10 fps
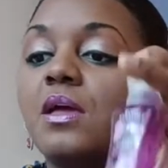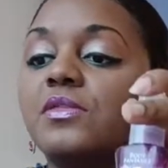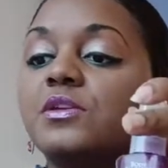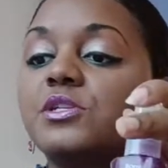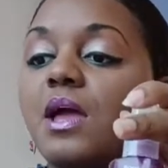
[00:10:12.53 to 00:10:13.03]

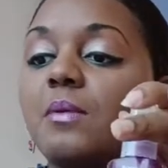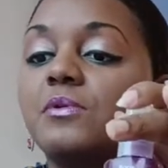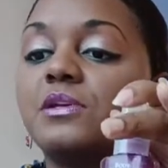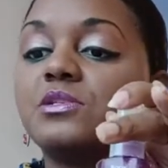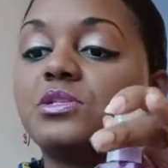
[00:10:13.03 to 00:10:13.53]
the
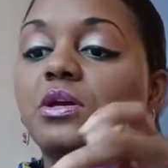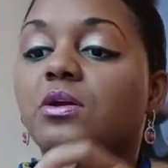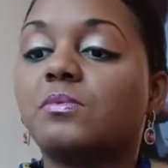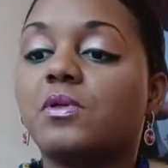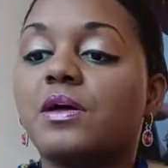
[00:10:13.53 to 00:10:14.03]
Japanese
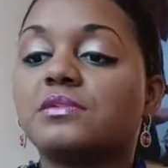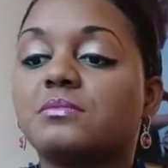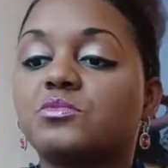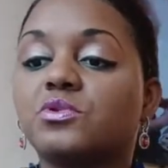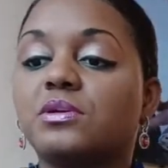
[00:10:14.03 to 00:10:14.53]
cherry
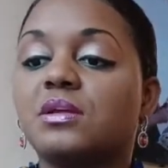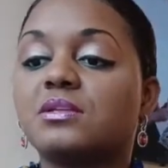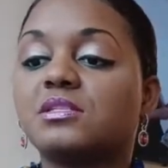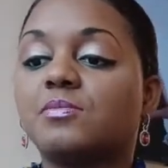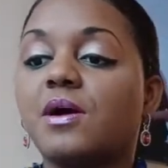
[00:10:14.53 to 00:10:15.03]
blossom tree
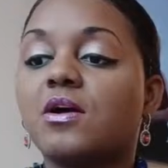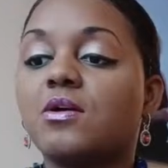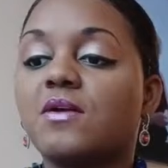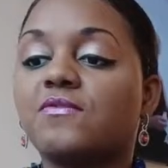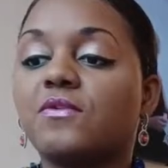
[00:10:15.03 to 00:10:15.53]
inspire
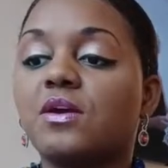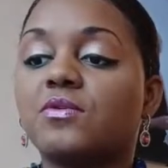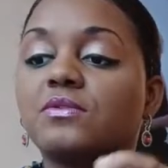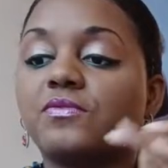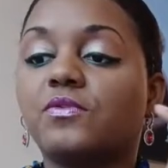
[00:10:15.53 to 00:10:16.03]
a
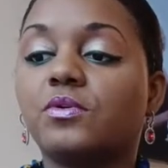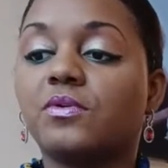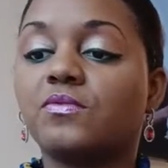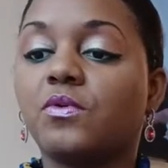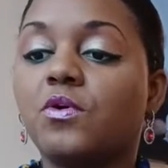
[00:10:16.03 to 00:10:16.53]
fragrance full
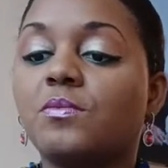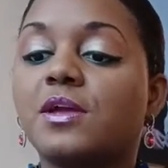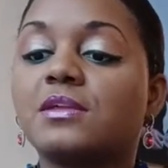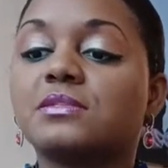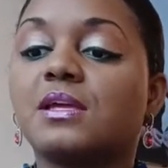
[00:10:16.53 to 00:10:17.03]
of
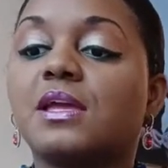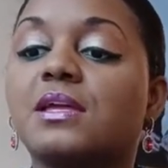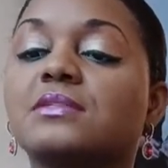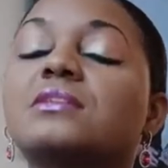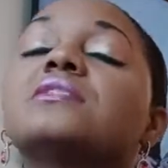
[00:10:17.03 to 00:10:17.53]
romance
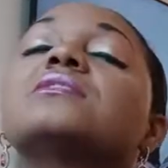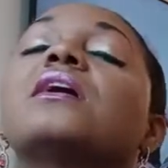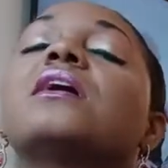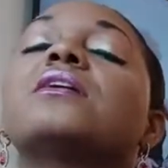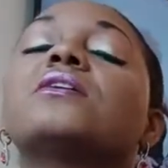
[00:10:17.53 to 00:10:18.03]
and
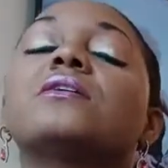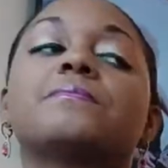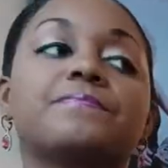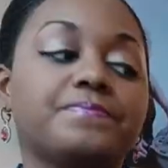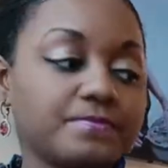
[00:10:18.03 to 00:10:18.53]
desire.
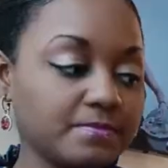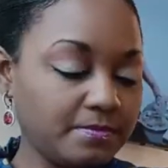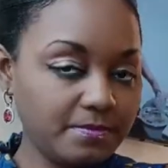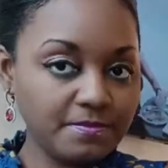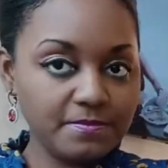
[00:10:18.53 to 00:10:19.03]

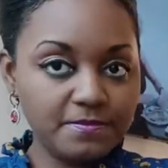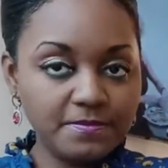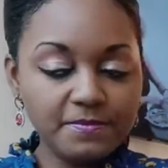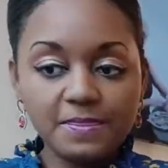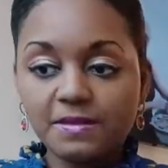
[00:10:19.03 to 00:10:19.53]

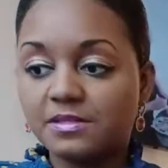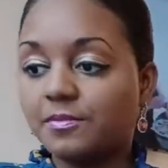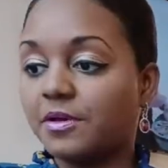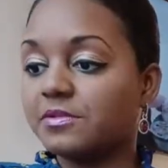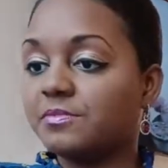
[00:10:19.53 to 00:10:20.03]

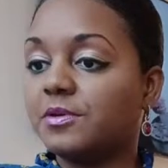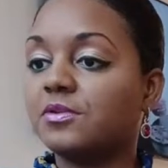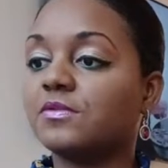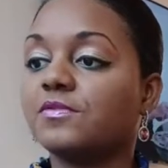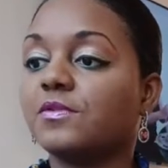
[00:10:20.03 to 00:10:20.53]
Smells
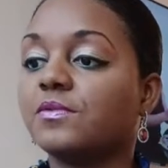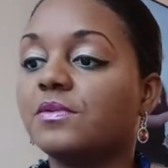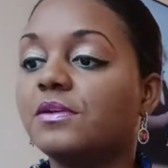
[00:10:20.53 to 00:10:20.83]
beautiful.